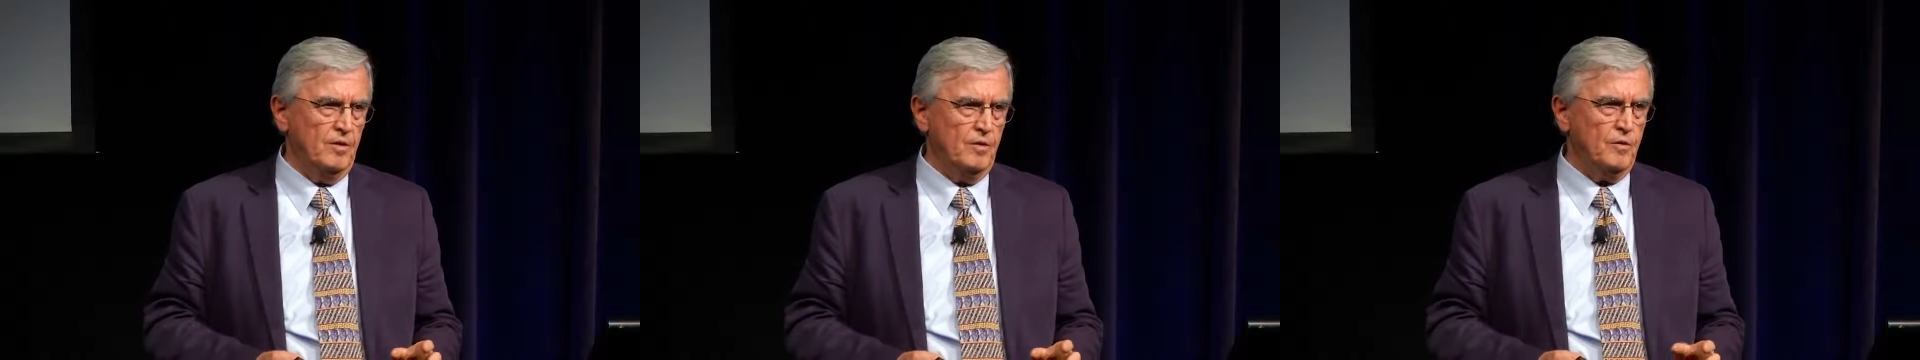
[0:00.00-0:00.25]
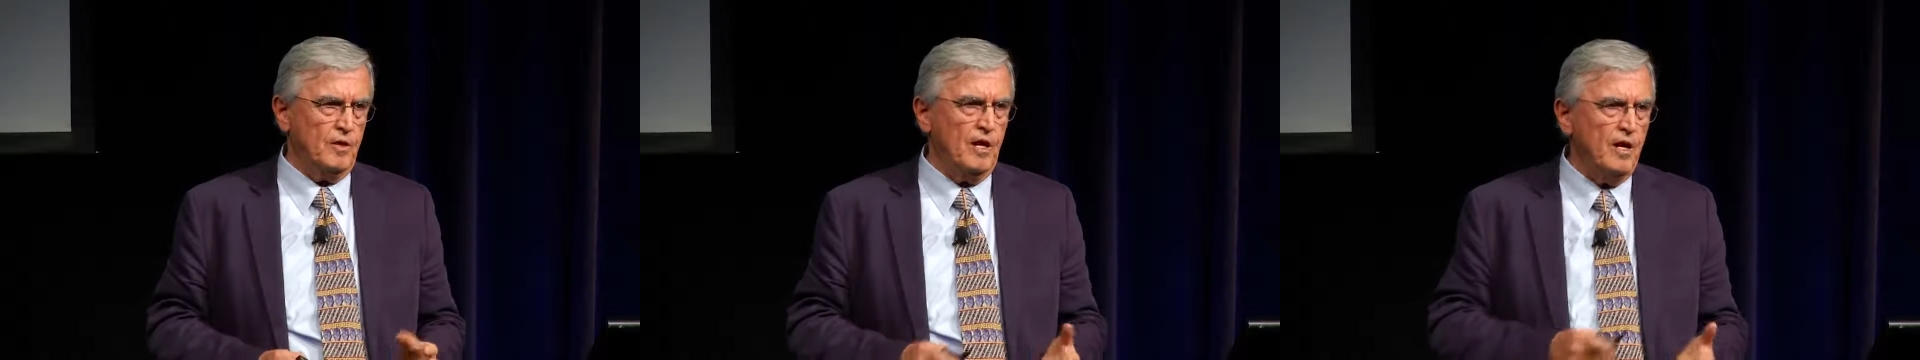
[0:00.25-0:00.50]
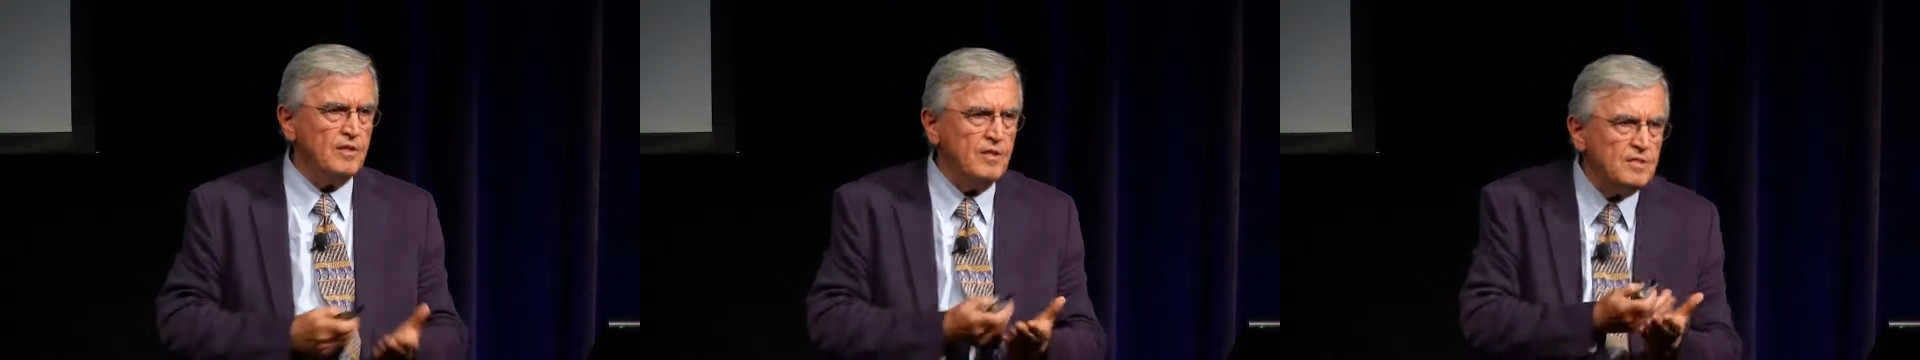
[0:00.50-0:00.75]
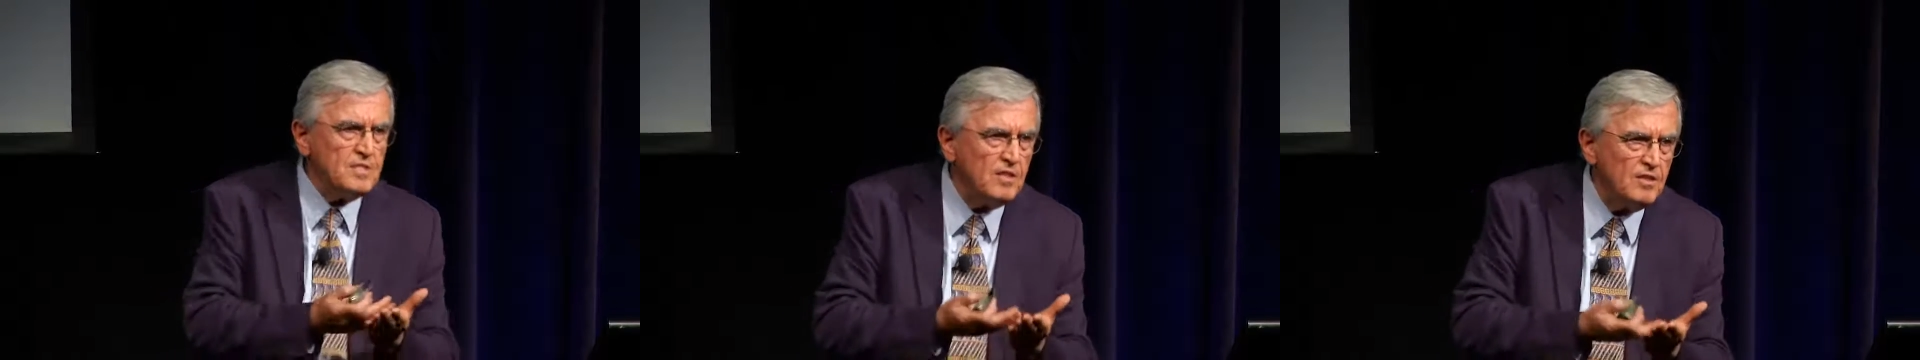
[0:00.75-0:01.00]
You
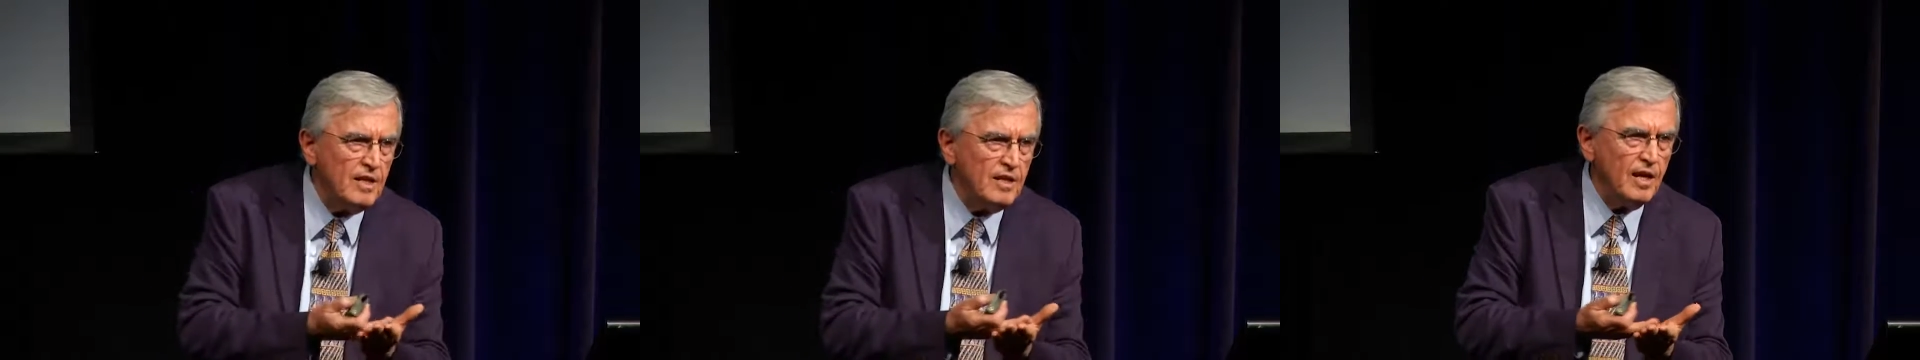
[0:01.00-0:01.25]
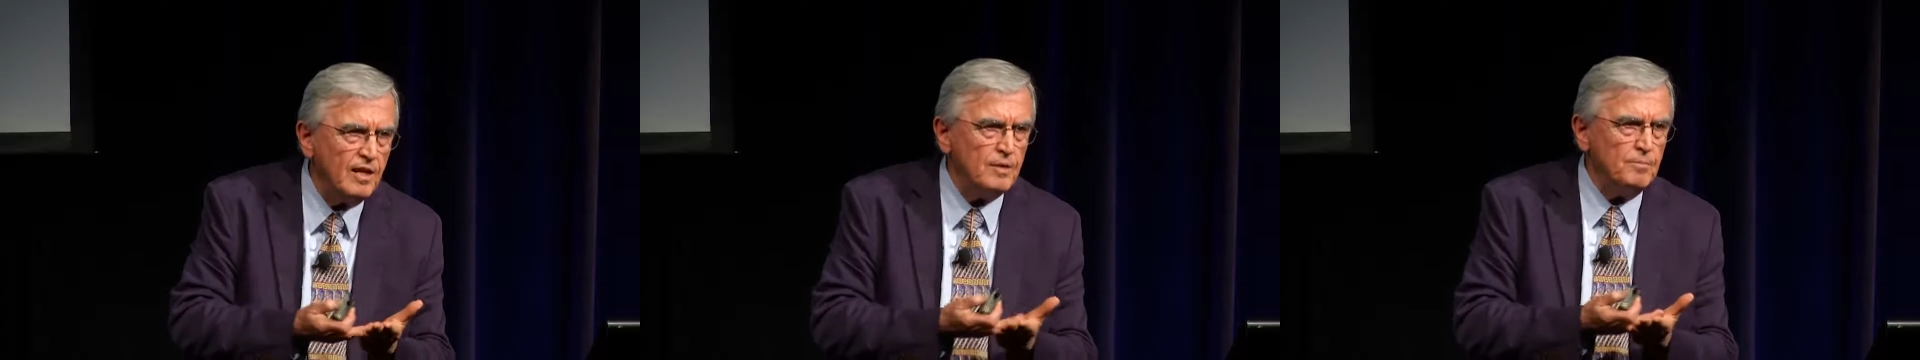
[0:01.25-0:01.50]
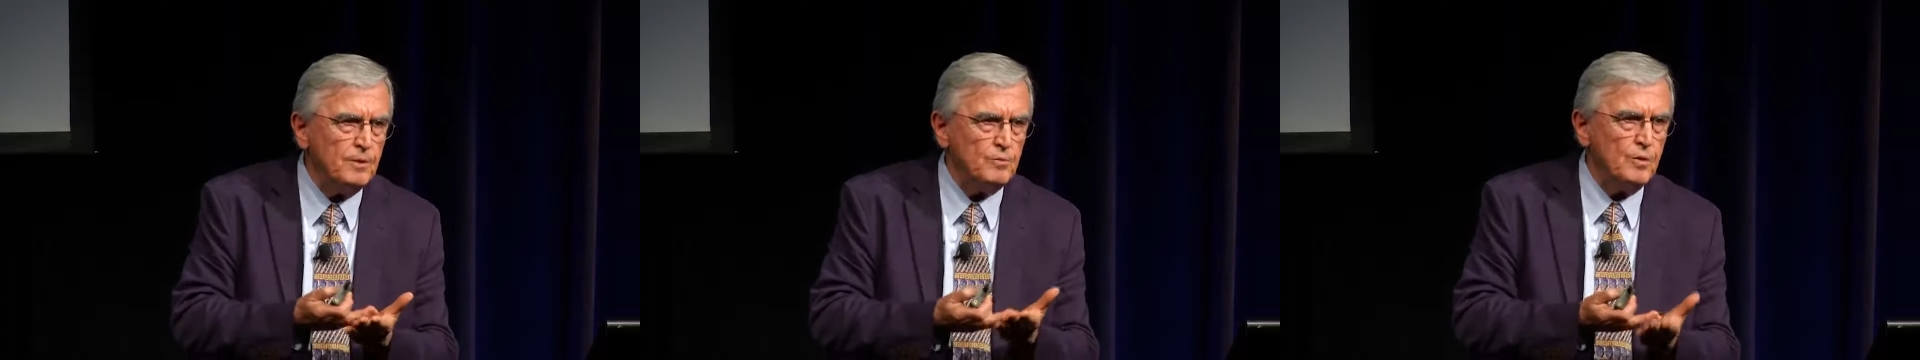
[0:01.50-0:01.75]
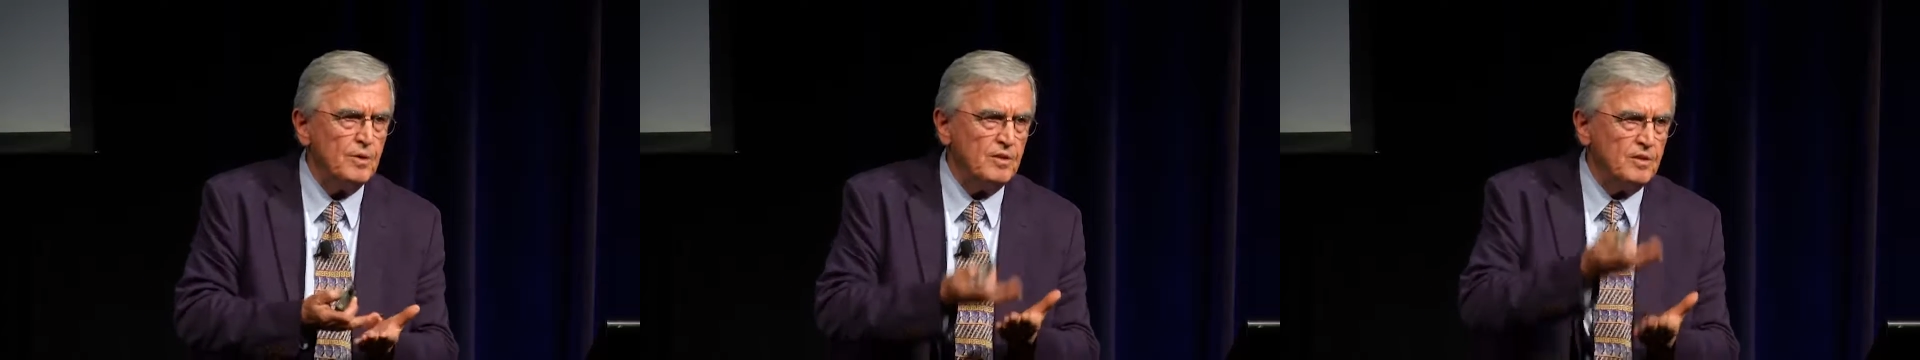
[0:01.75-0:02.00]
hardly see the line
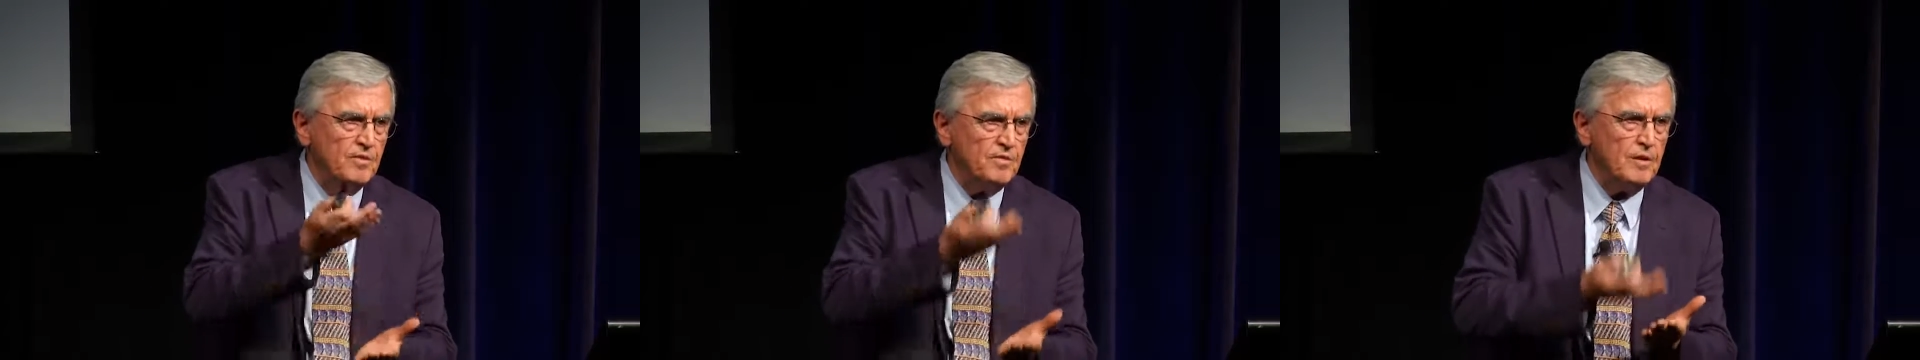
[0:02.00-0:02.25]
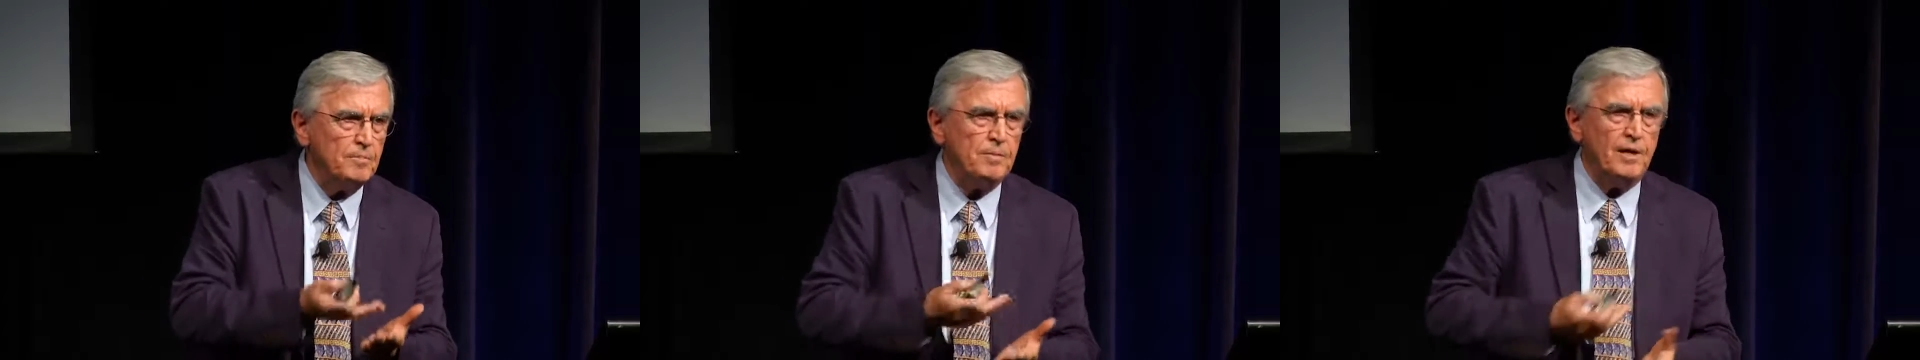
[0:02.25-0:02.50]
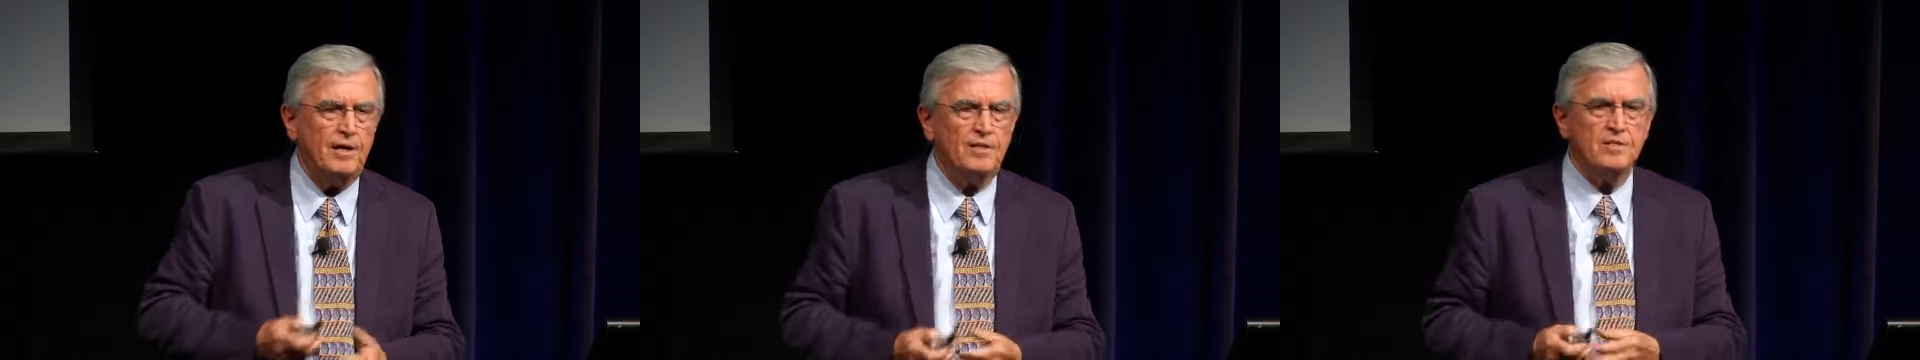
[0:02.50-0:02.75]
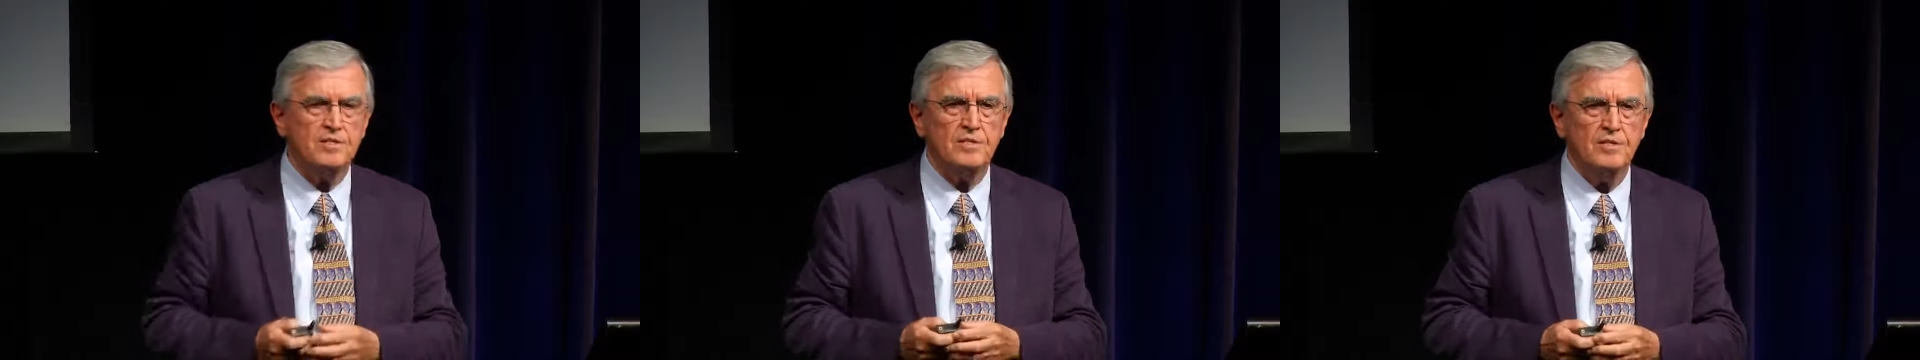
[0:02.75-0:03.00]
between the different
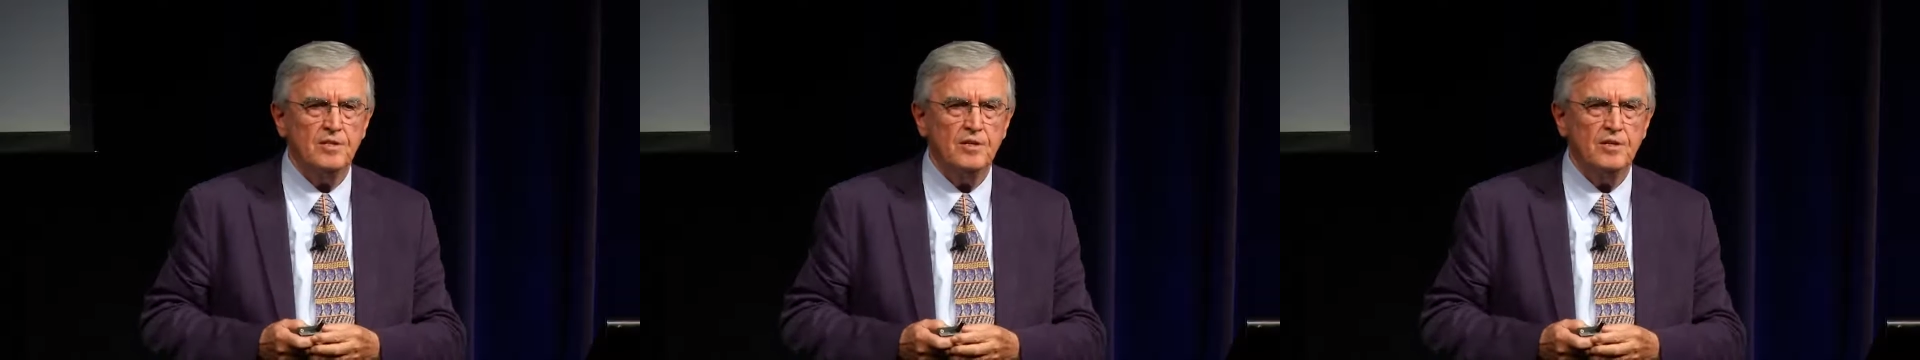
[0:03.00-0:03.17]
parts.